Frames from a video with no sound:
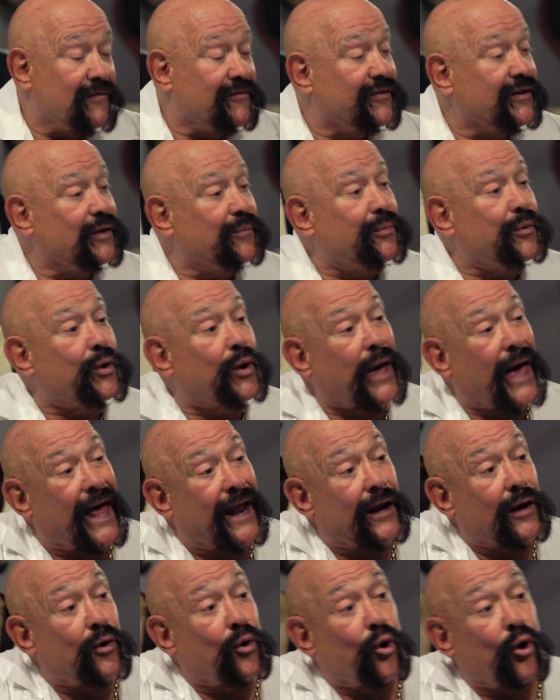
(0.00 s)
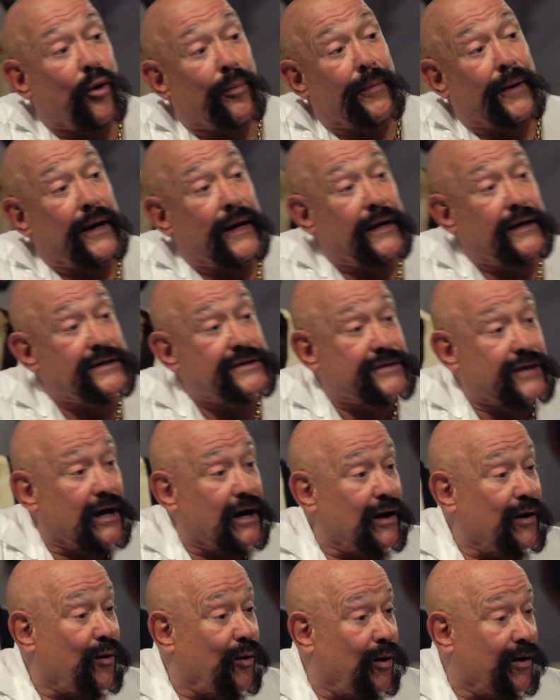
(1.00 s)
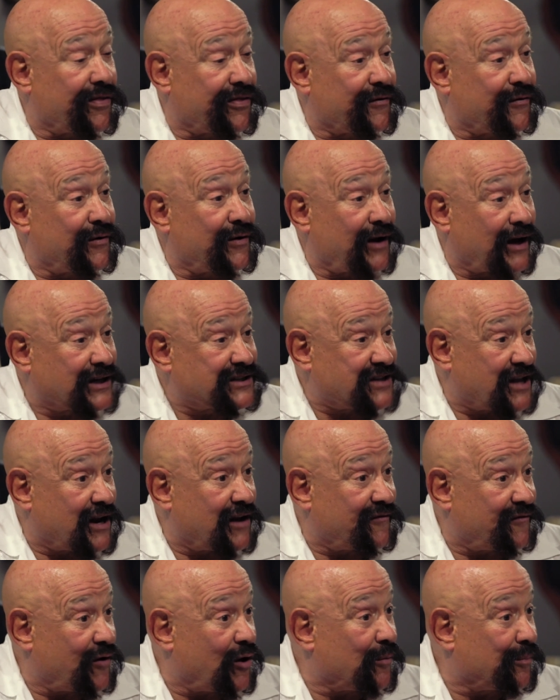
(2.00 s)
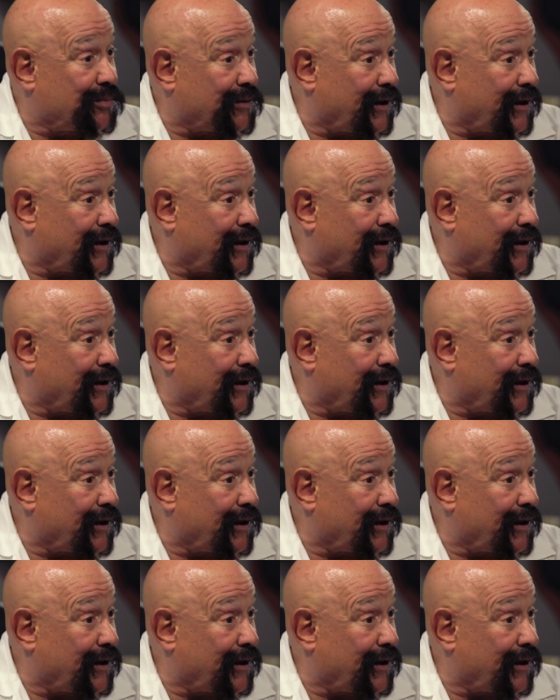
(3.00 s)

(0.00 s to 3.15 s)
Phillip Buchanan called me. He's an author, an ex-NFL